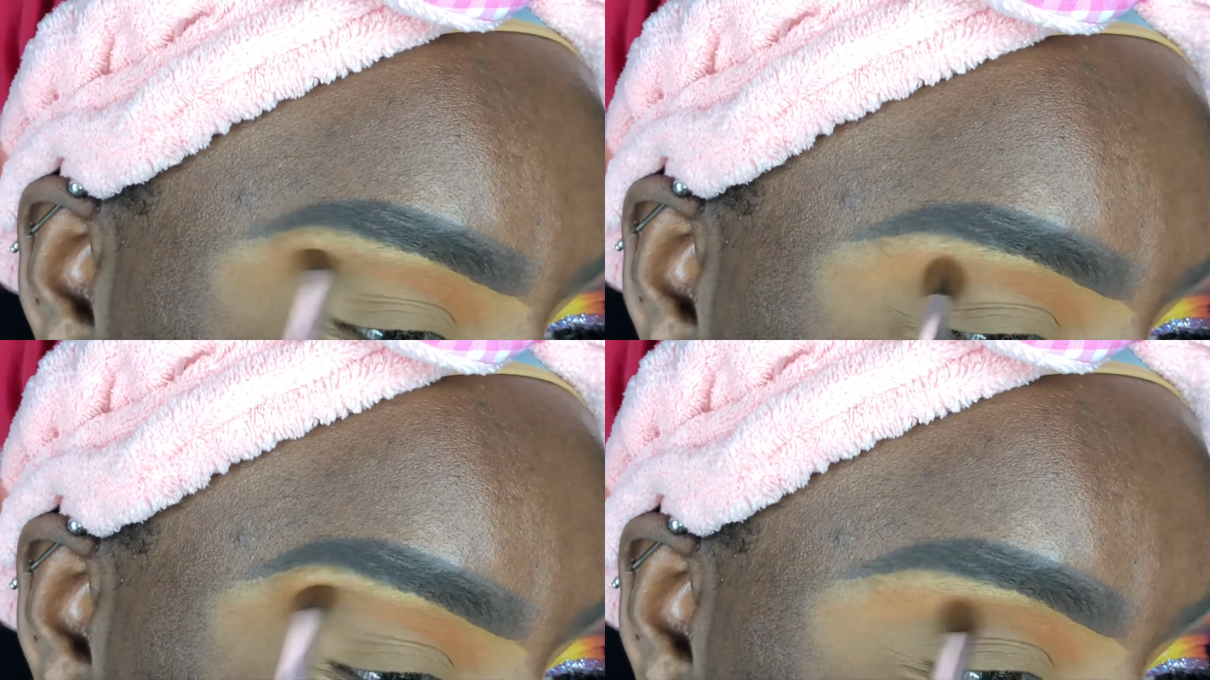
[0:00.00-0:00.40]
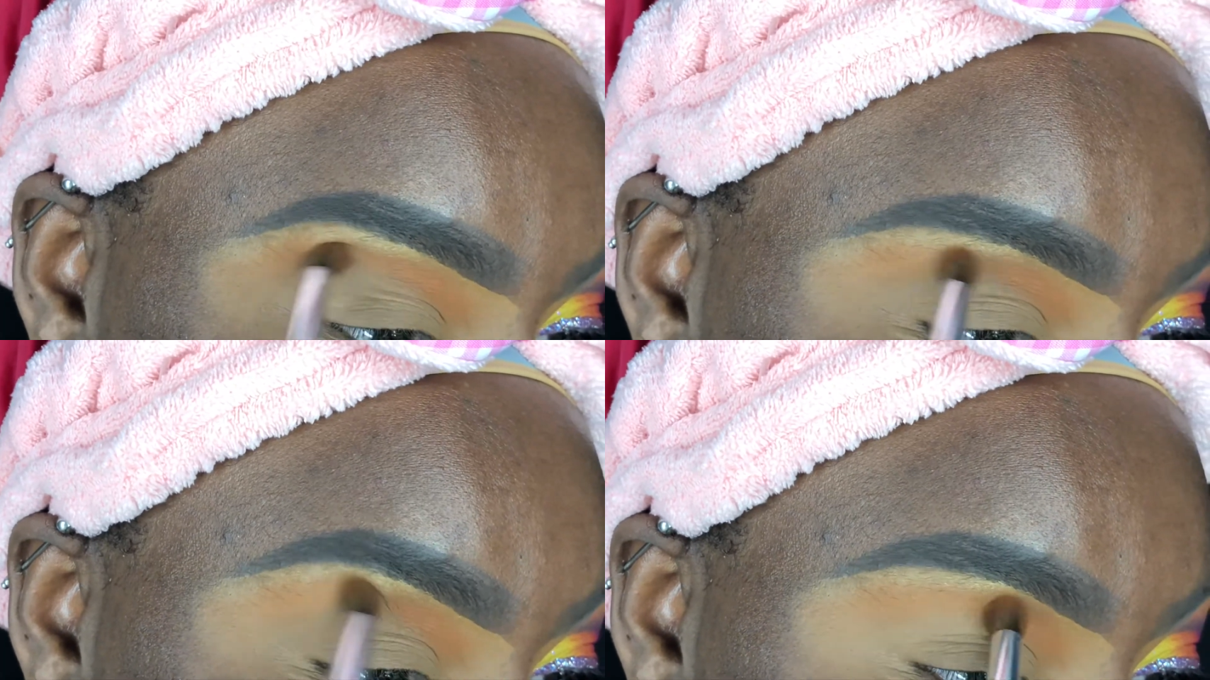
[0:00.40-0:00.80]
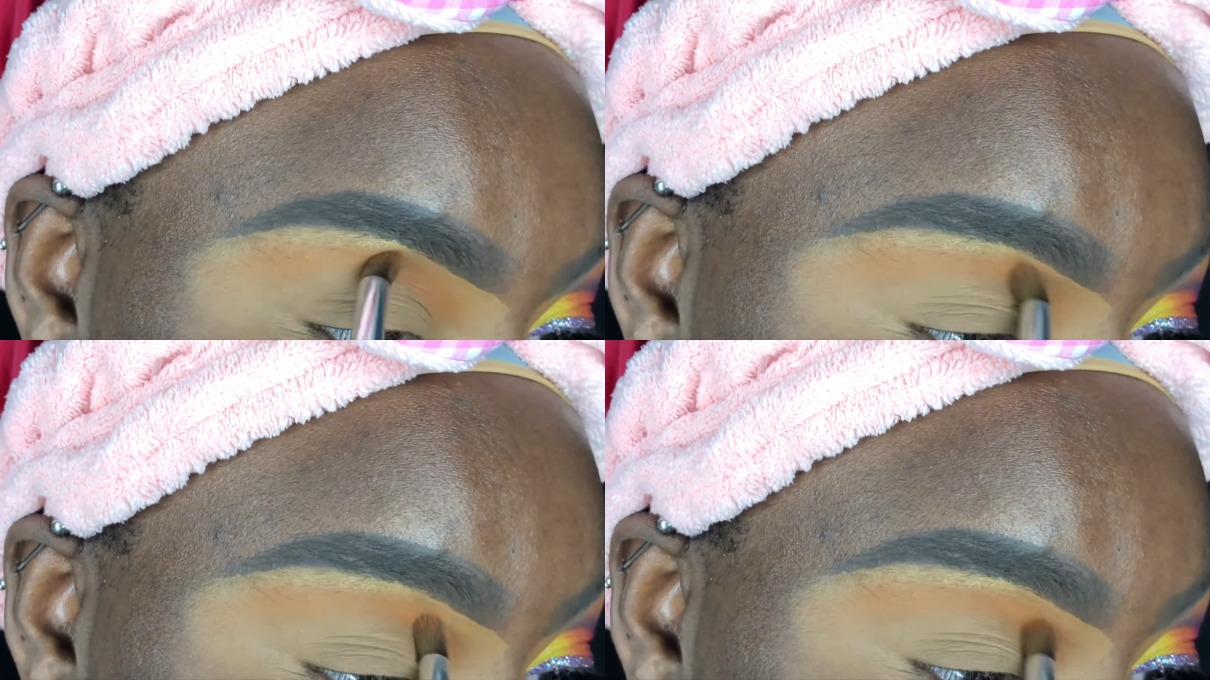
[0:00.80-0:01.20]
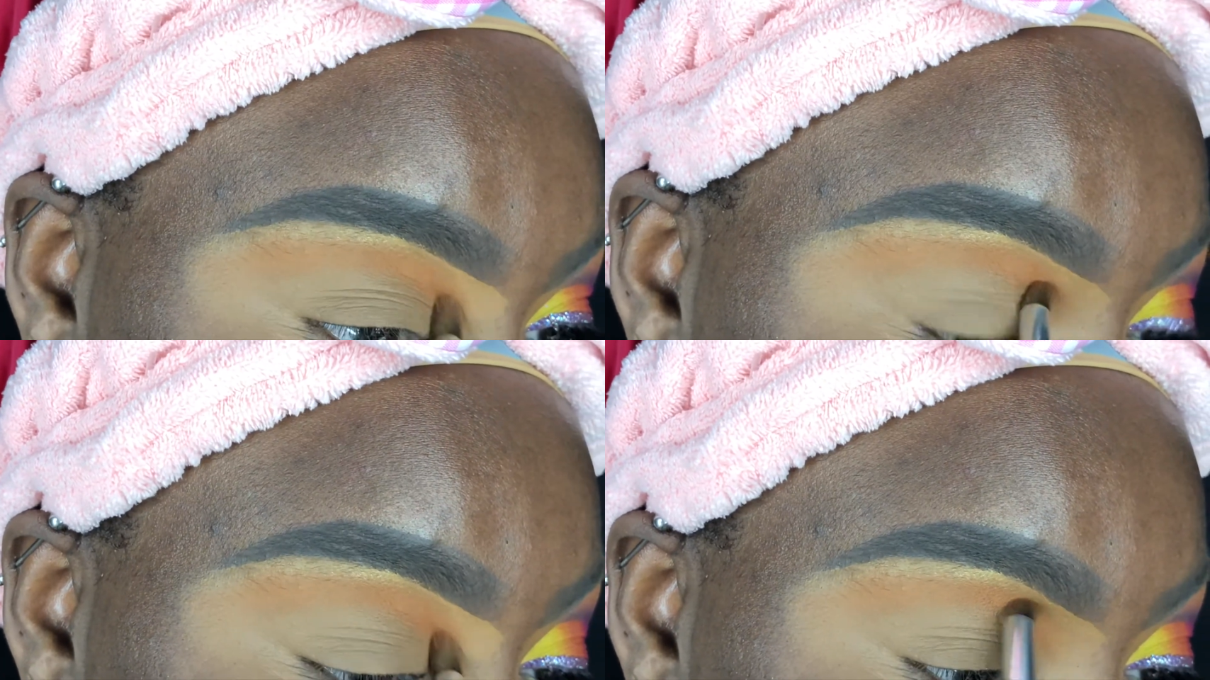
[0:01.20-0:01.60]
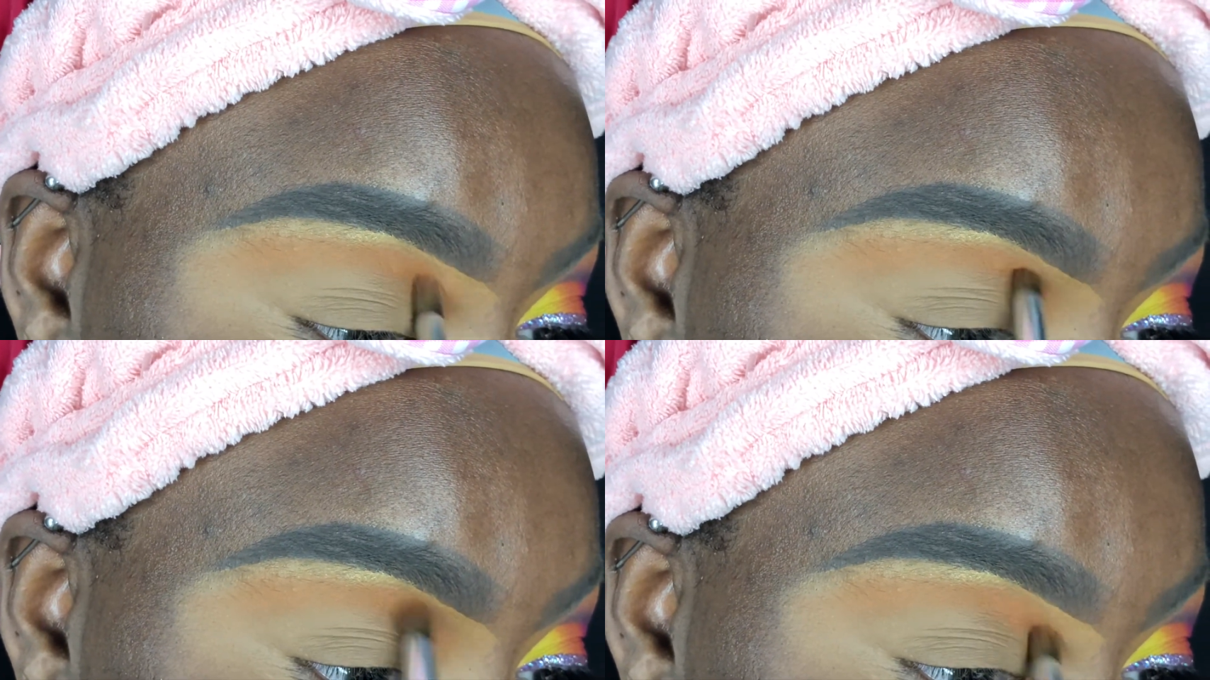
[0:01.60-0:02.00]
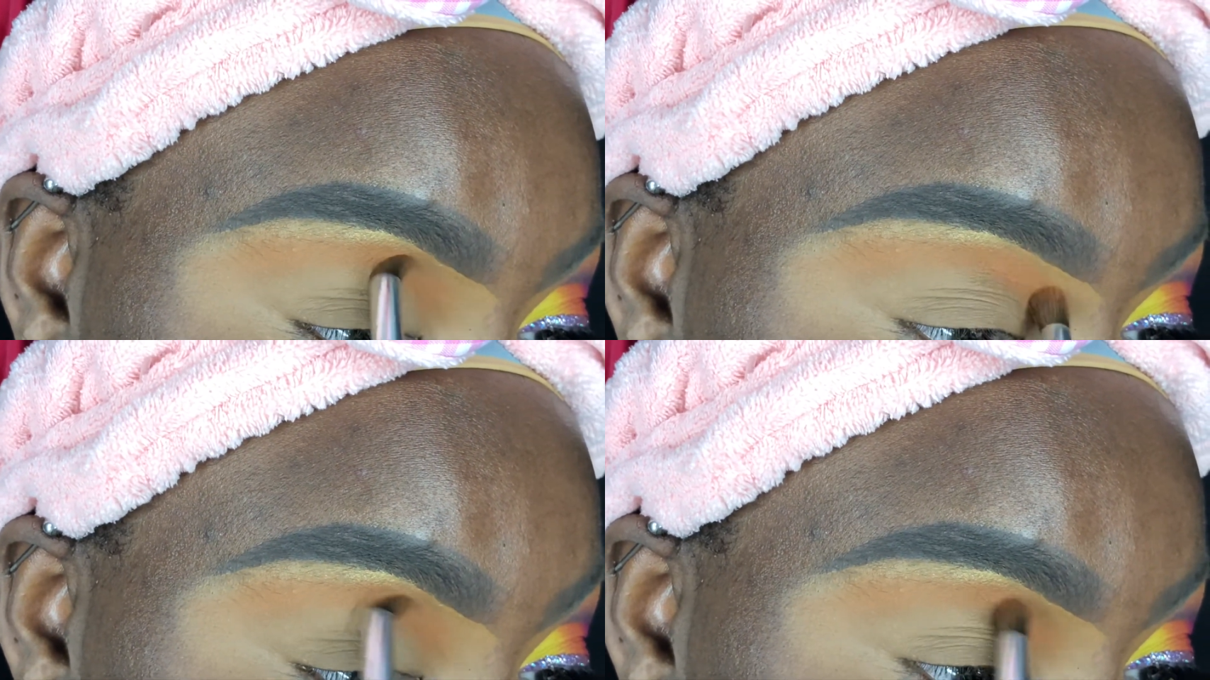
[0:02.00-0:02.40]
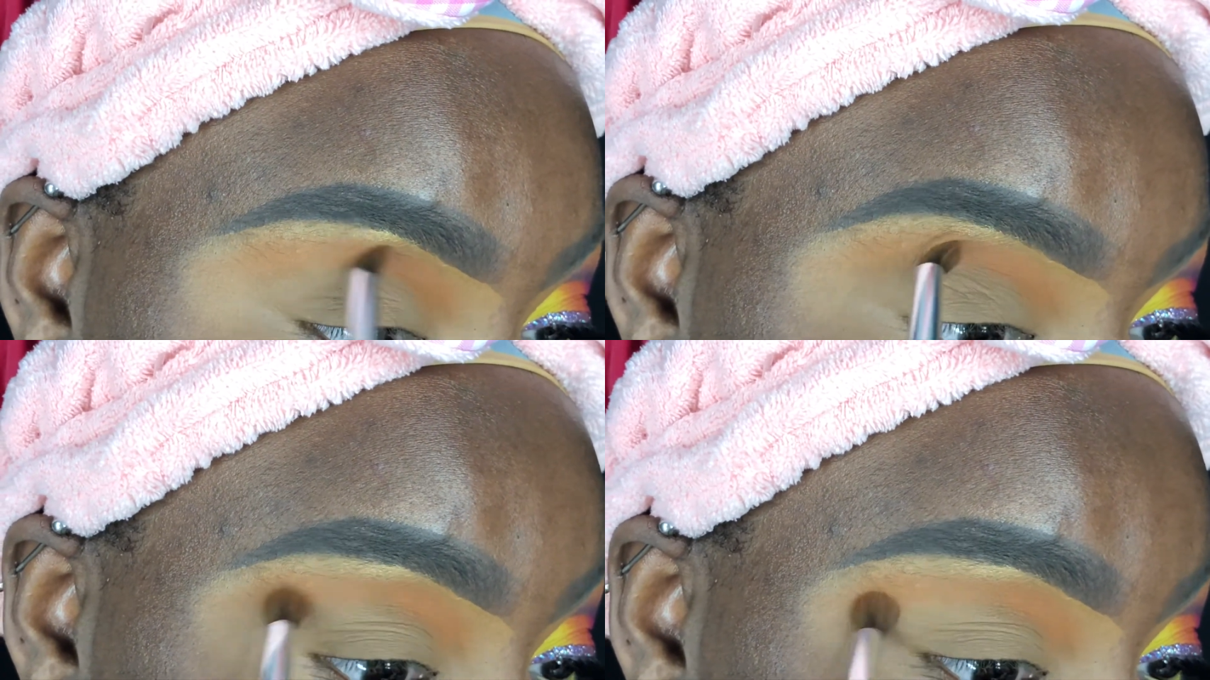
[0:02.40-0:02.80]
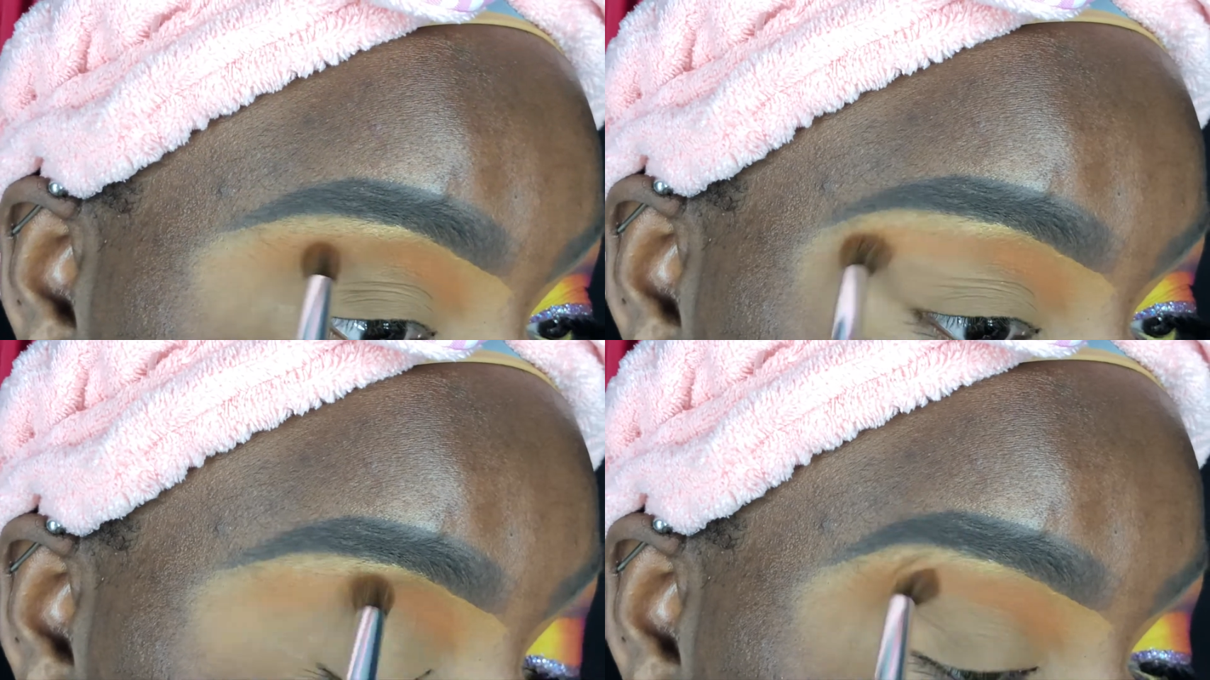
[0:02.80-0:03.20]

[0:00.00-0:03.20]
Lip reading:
No face is visible, so there are no lips to read.